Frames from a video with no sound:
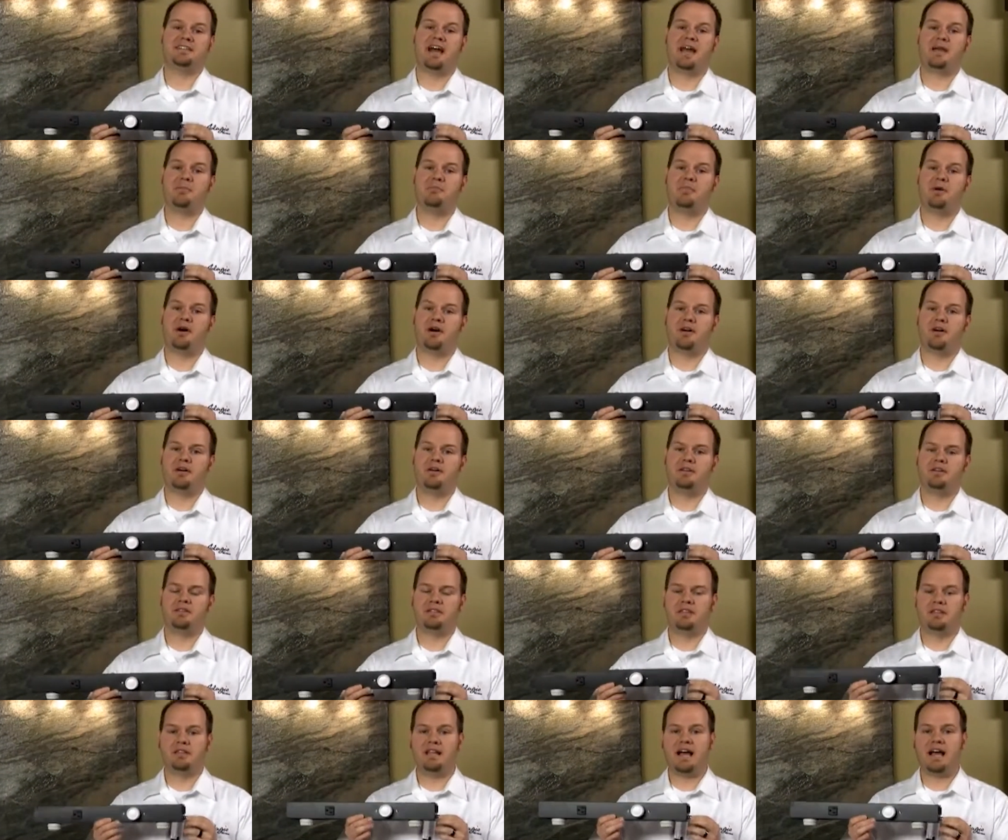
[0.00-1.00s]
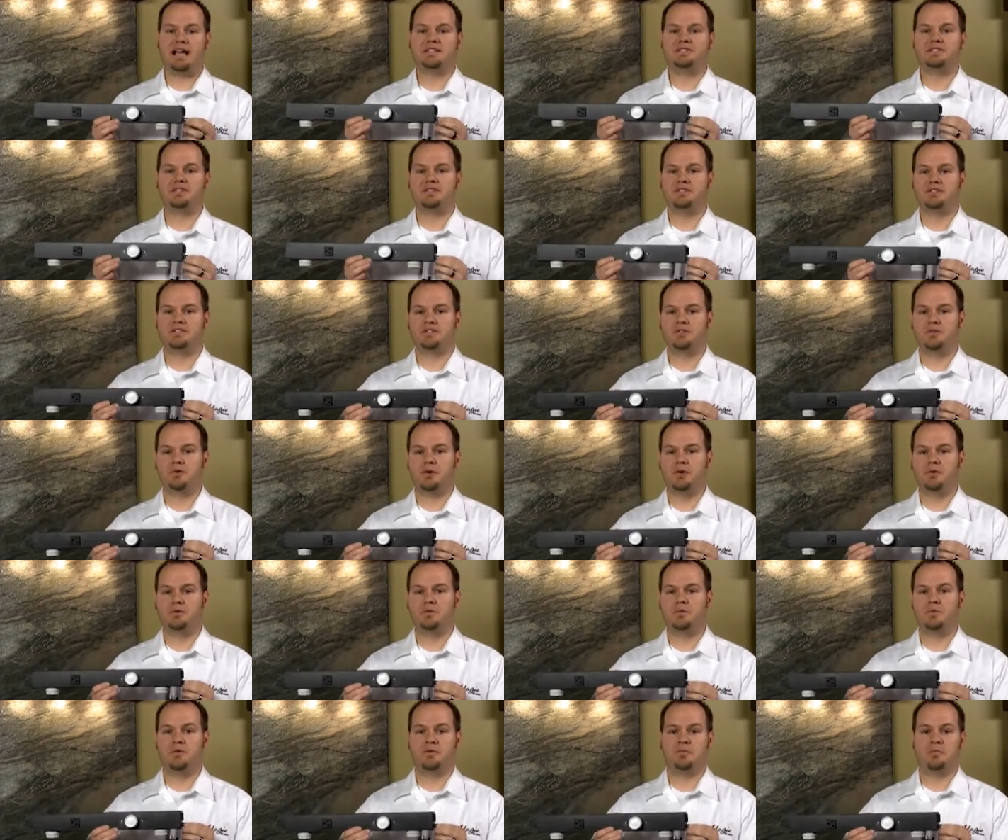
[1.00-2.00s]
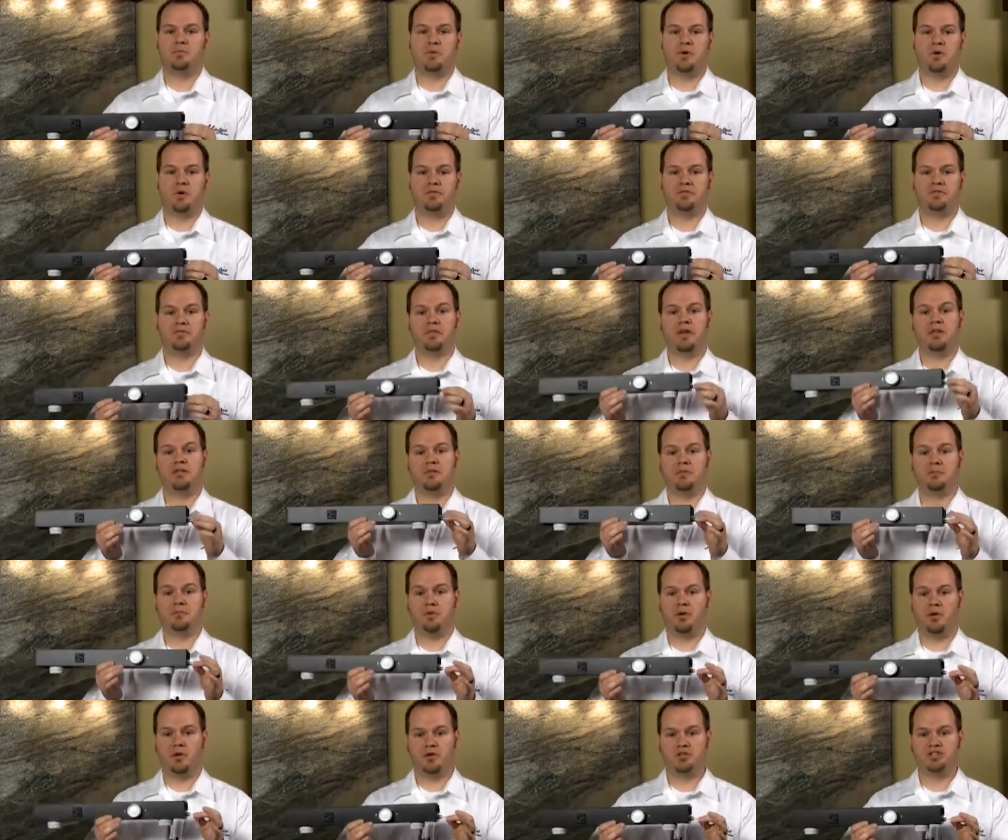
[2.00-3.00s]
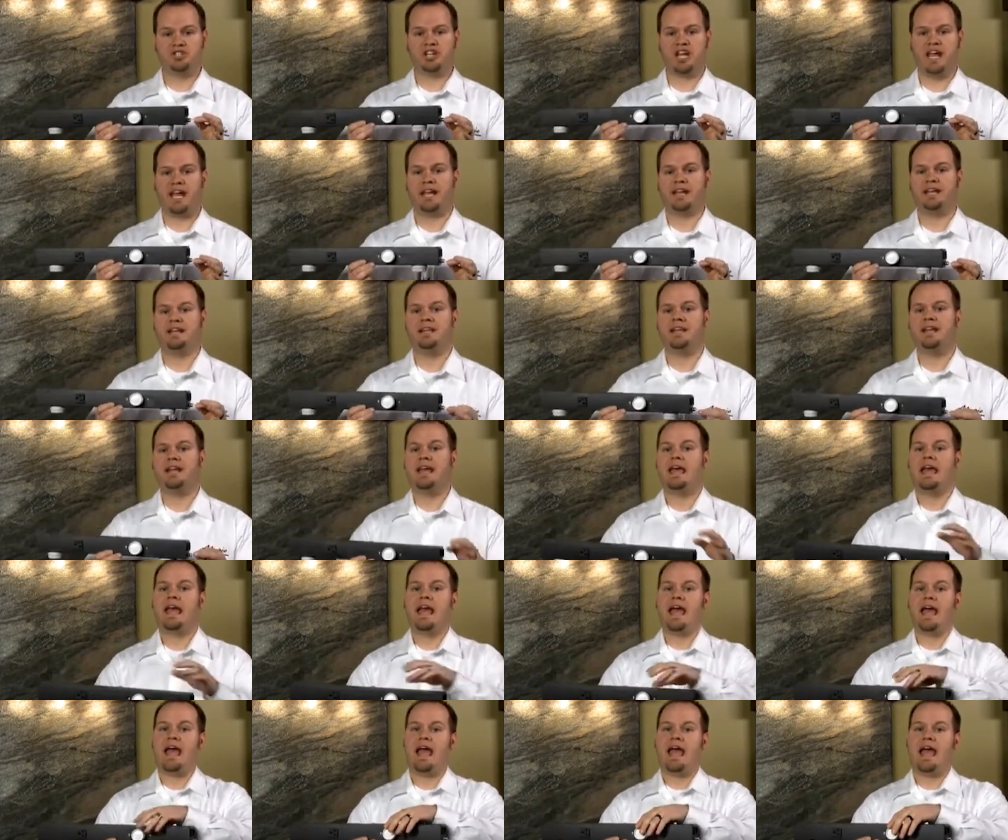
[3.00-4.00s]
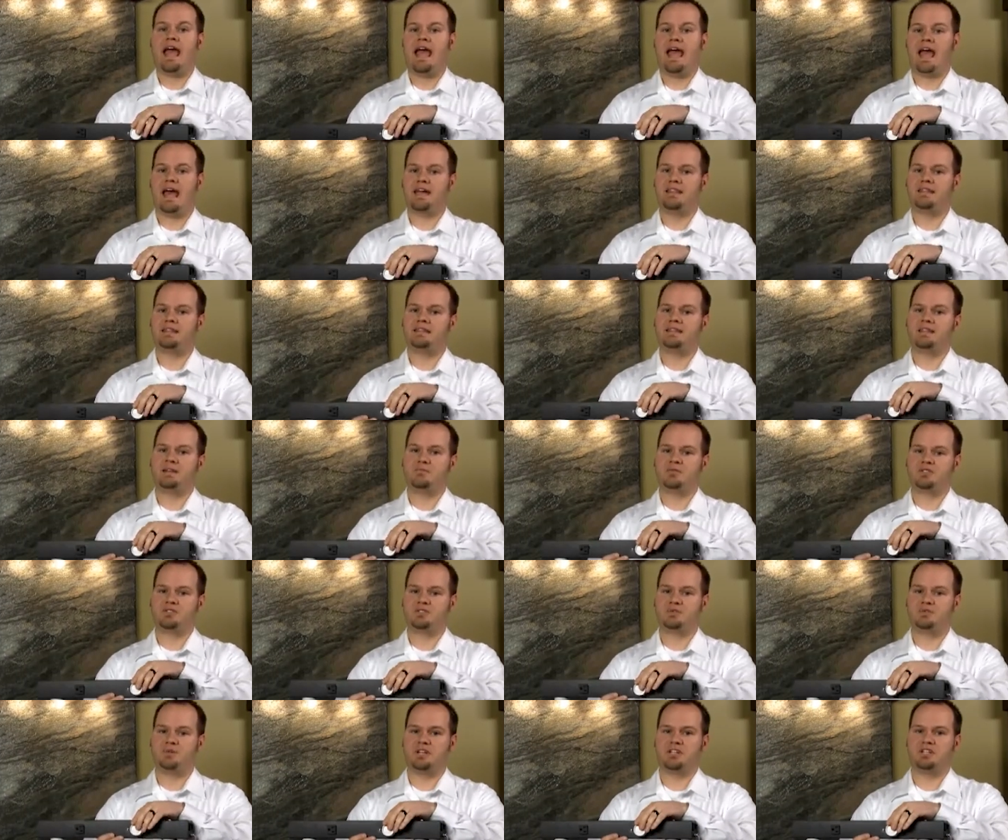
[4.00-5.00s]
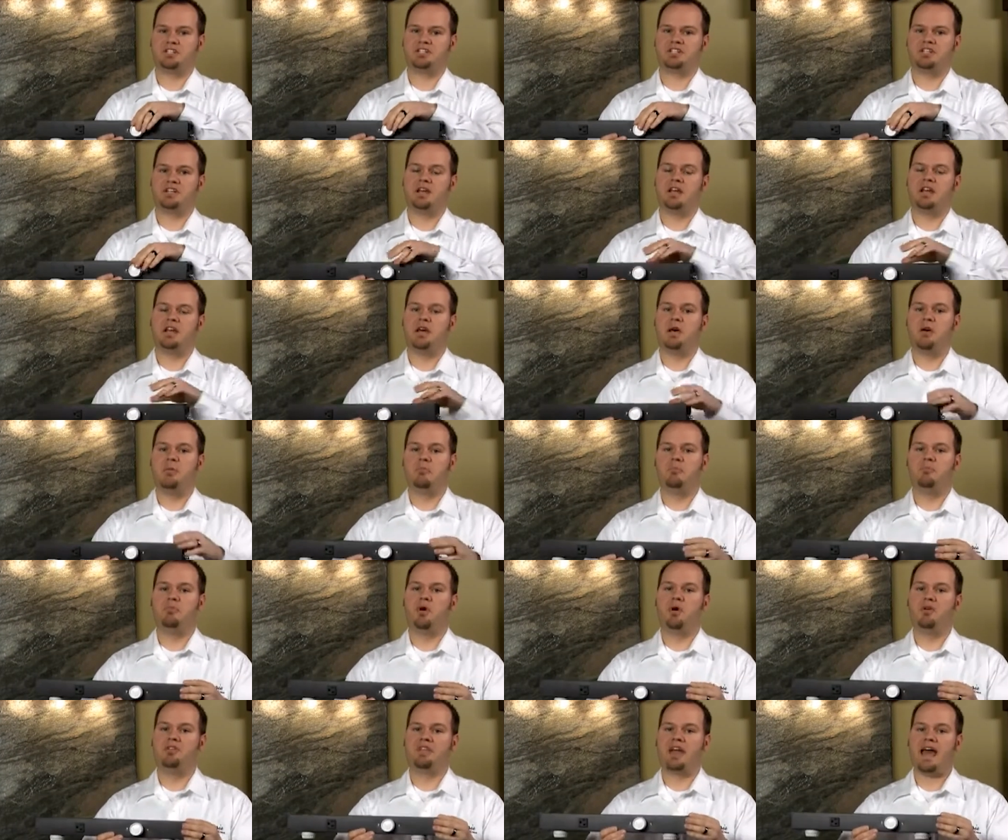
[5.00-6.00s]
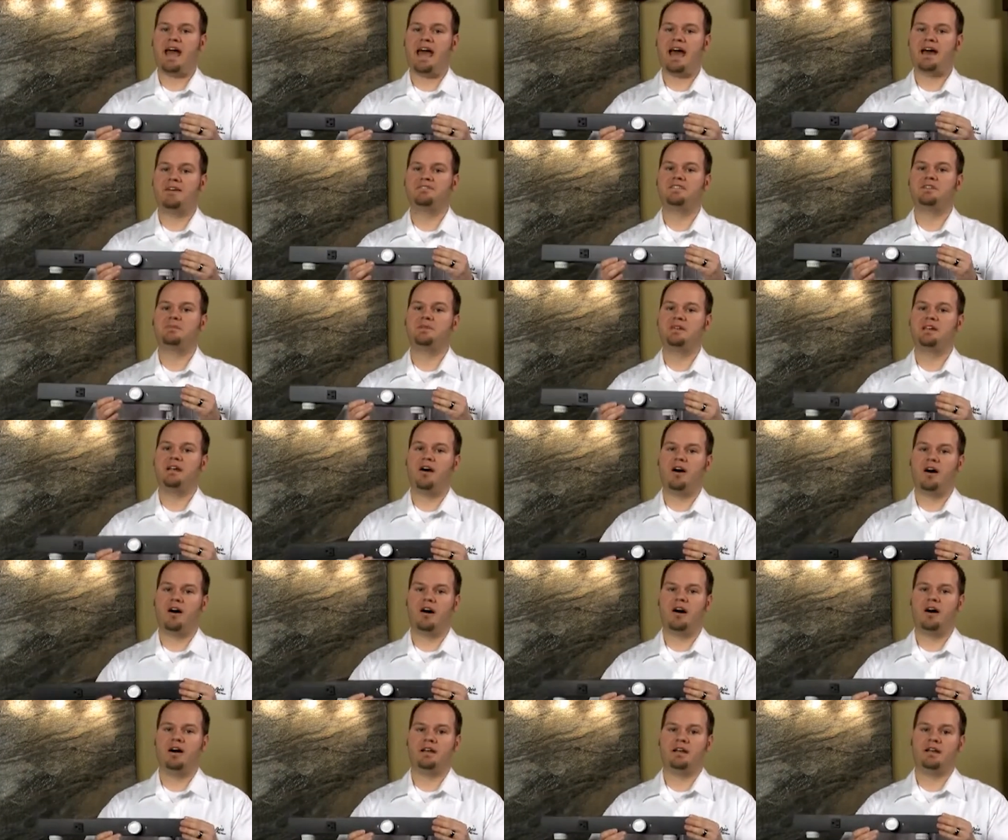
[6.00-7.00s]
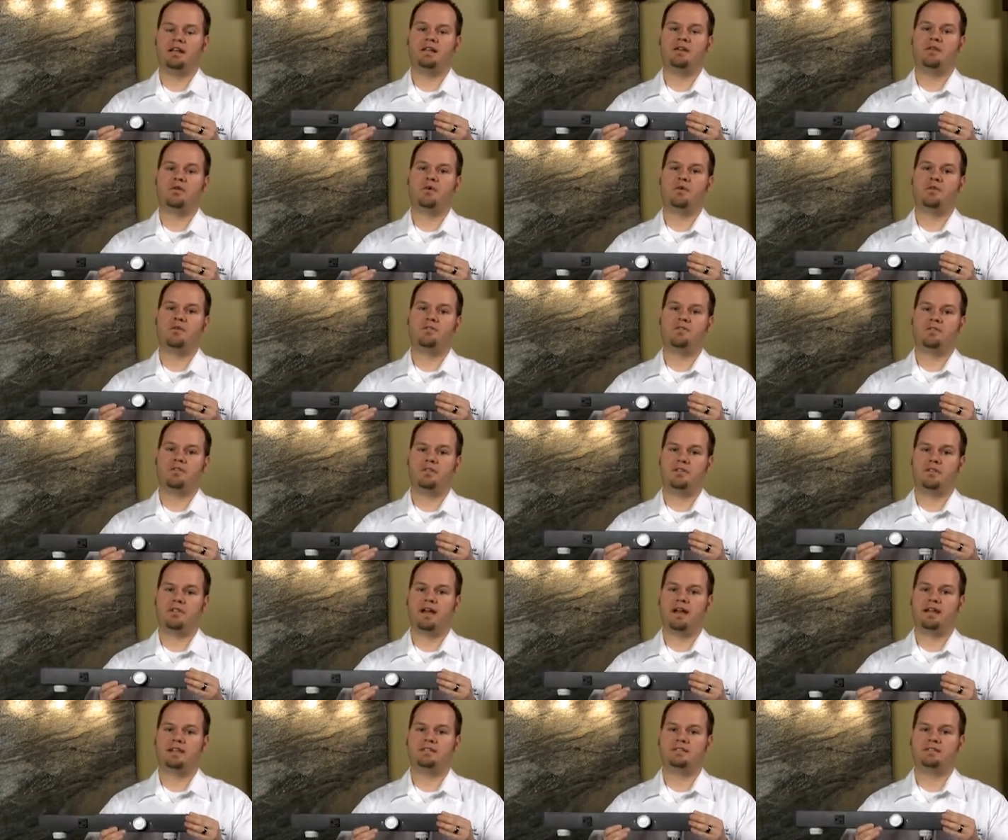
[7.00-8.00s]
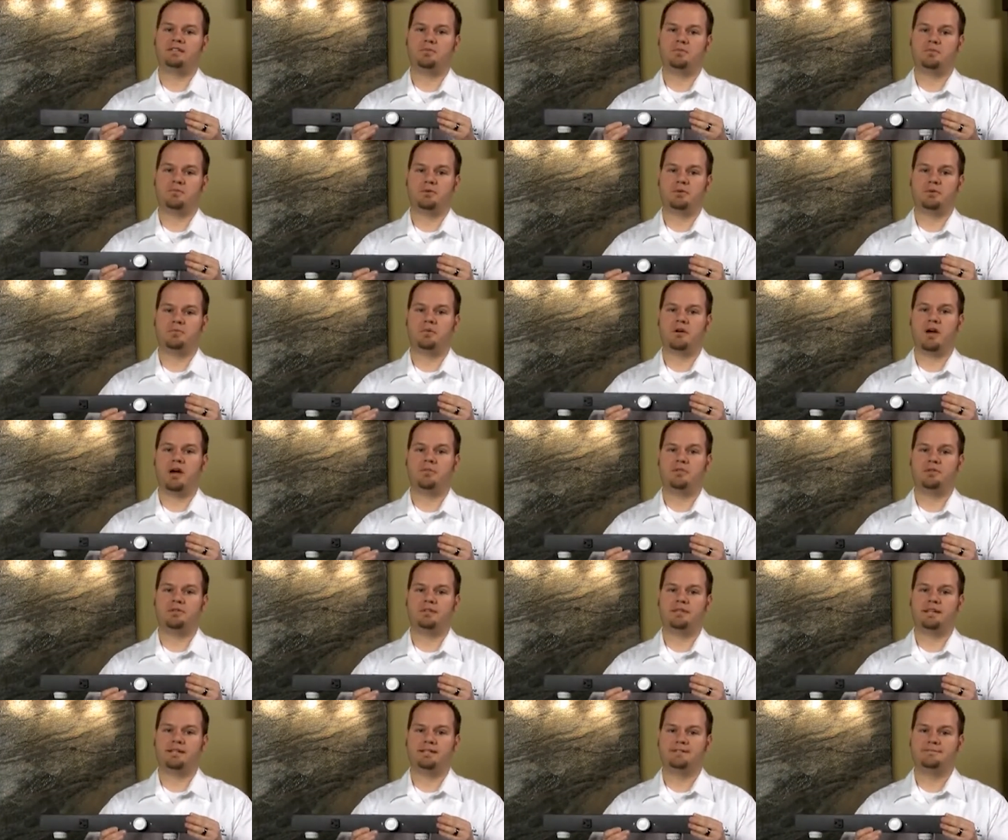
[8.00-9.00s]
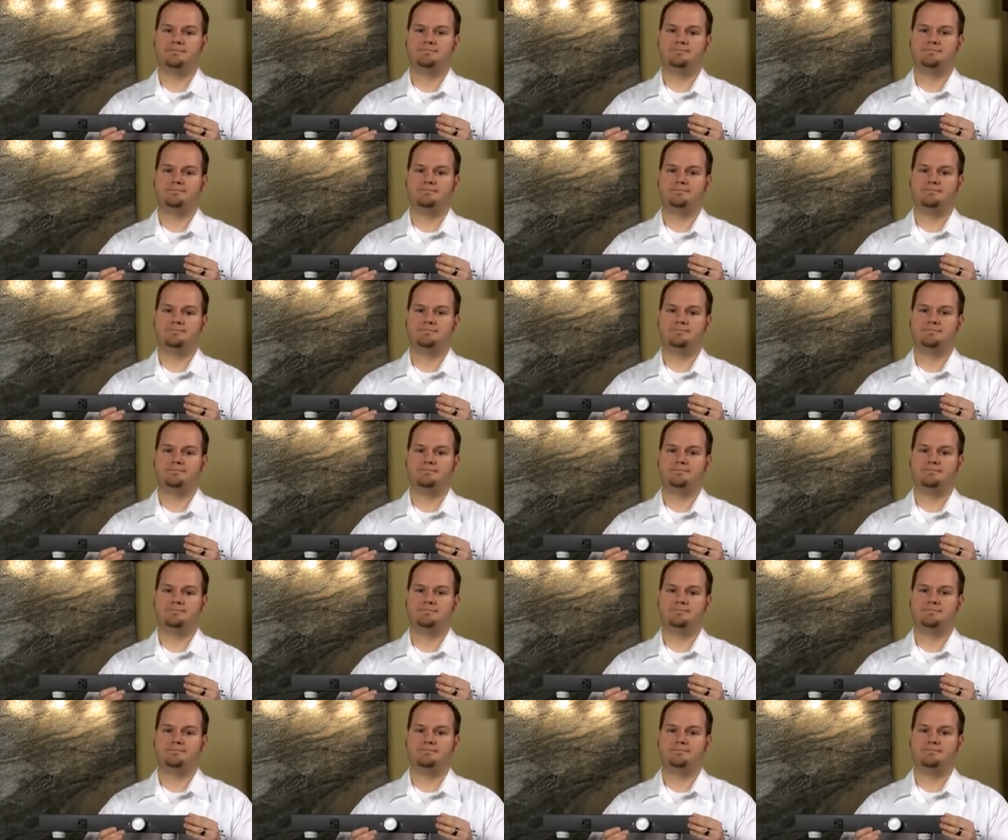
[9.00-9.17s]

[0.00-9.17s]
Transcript: light bar, the lights are controlled with both the pull chain and the dimmer switch. Both have to be on in order for the lights to work properly.